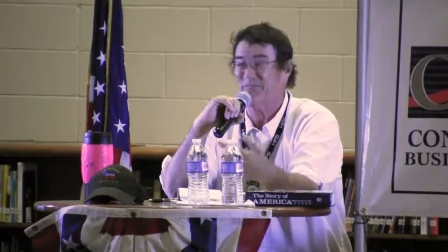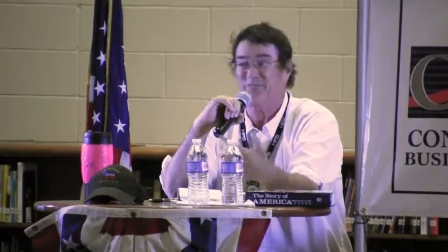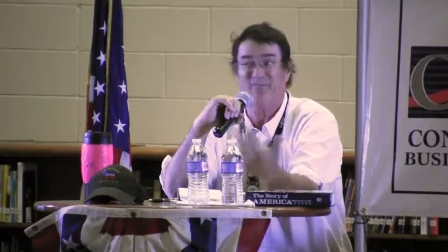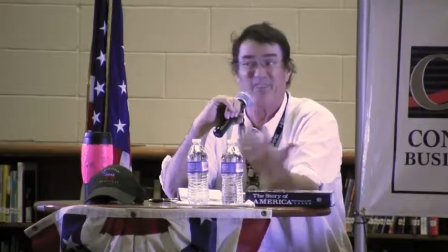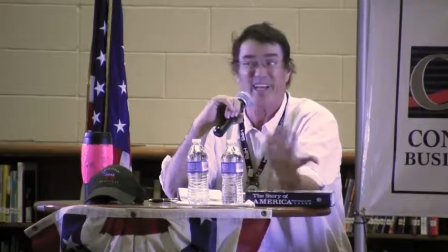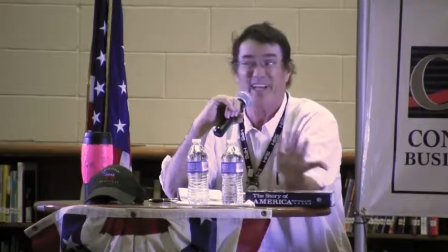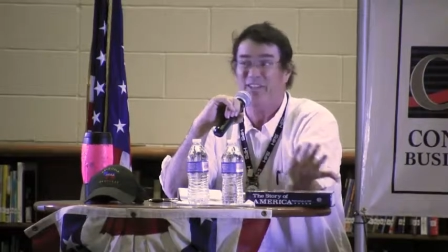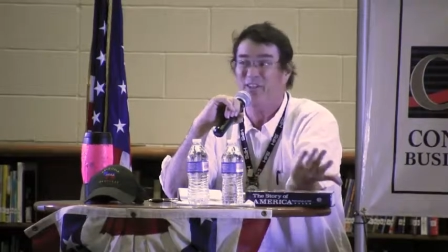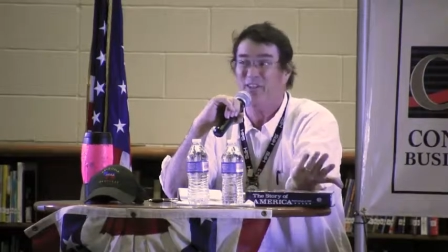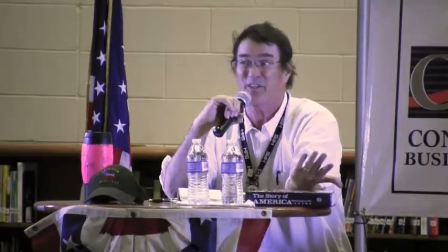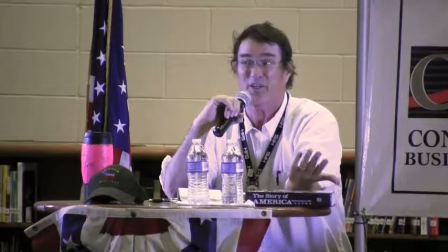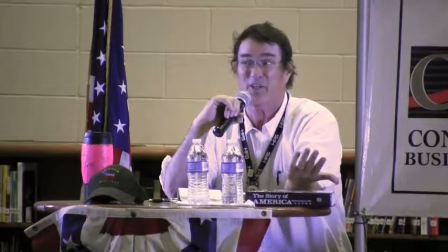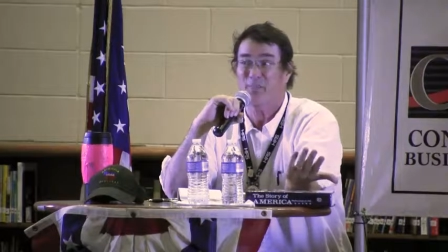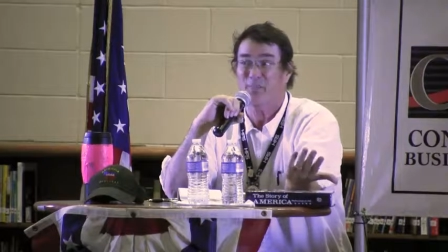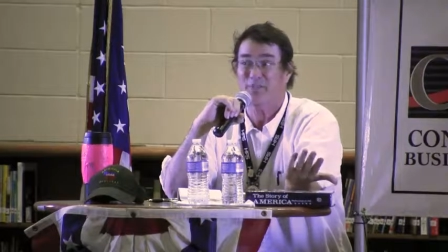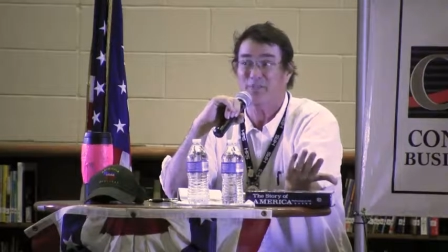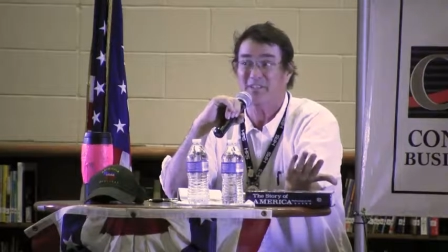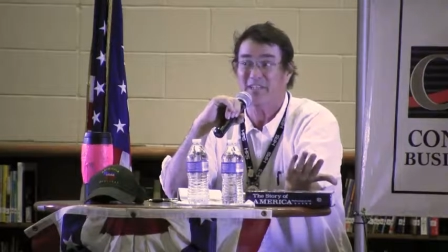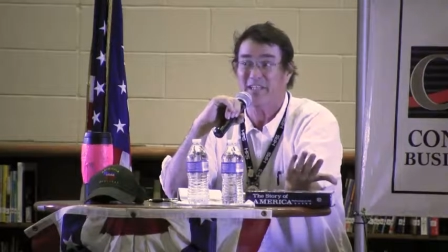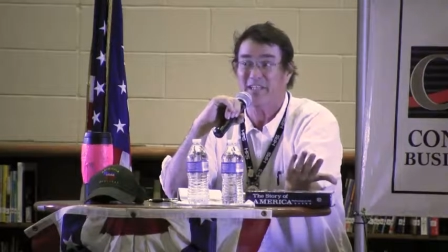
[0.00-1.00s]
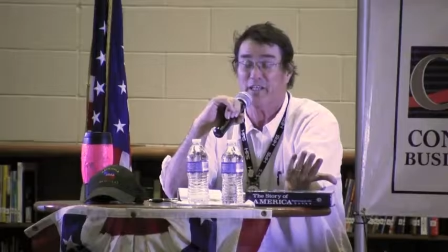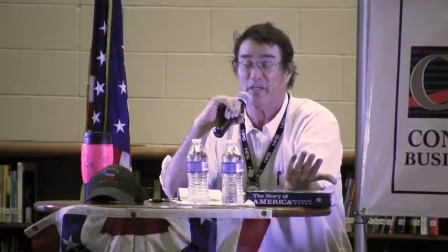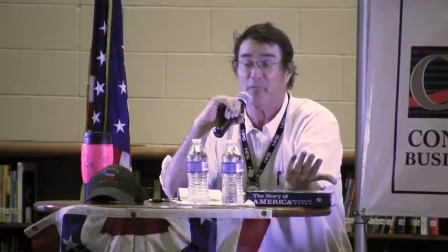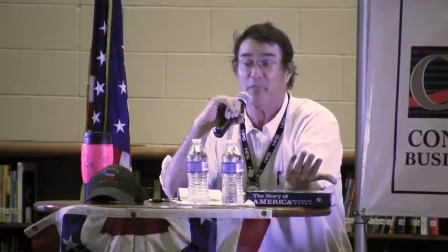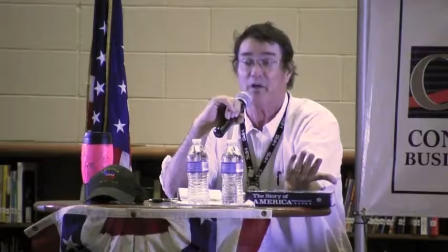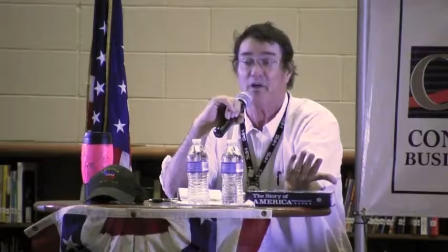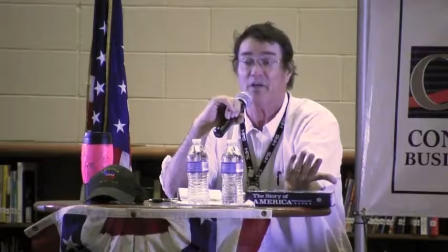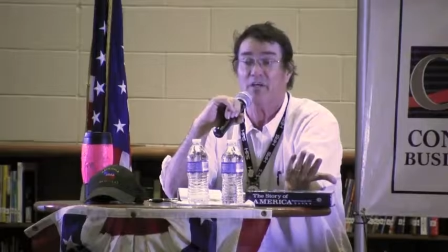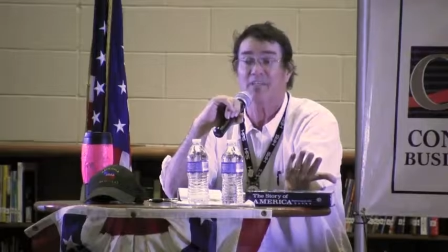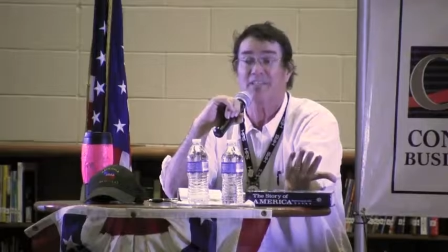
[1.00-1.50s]
In fact, you could almost say that
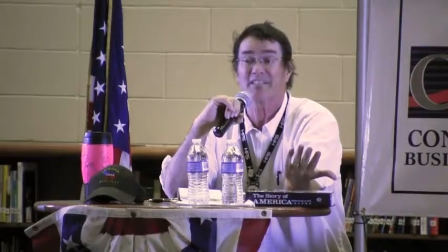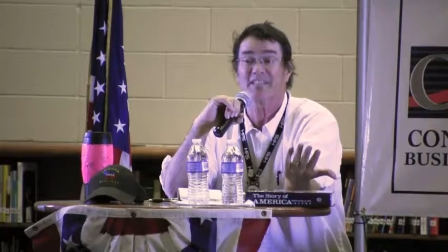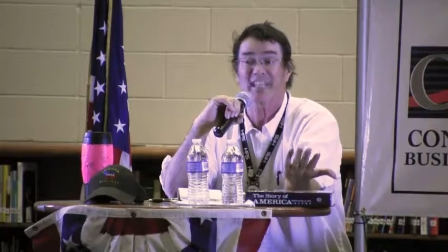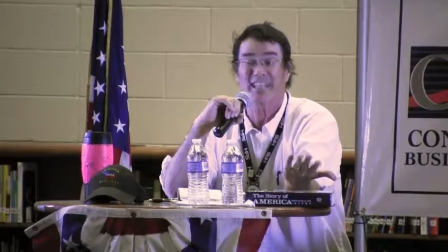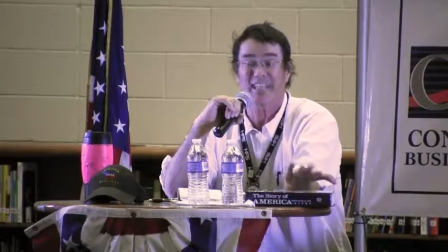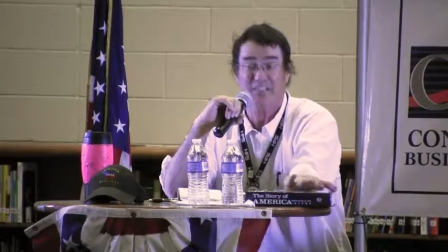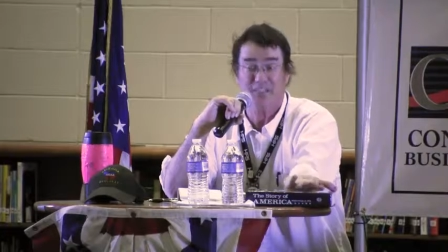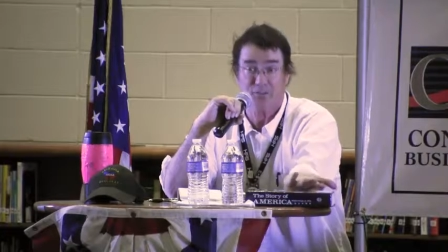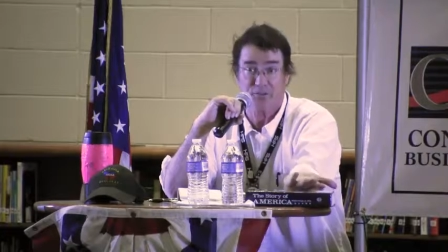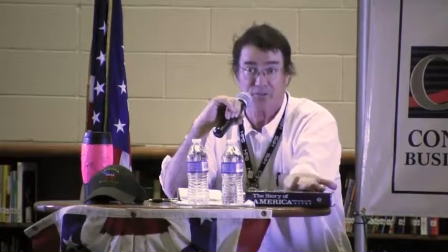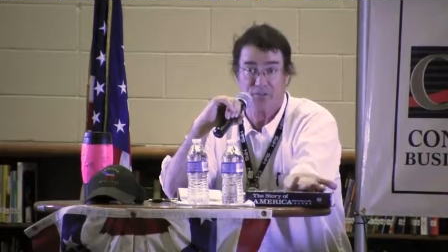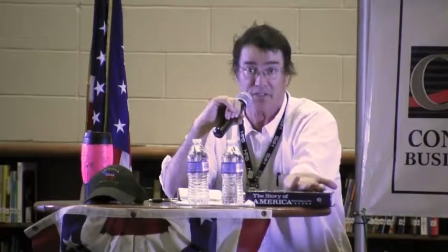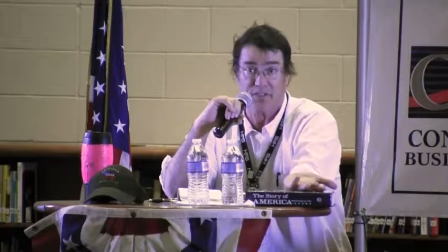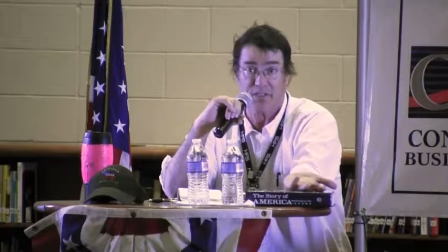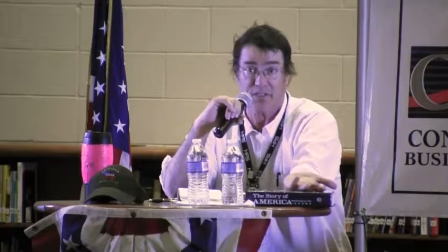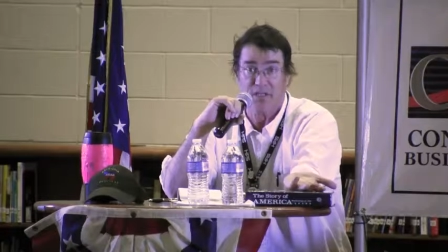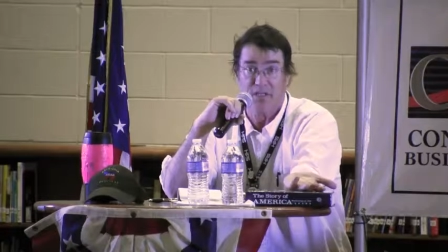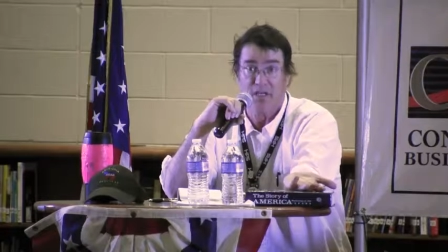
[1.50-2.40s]
America's history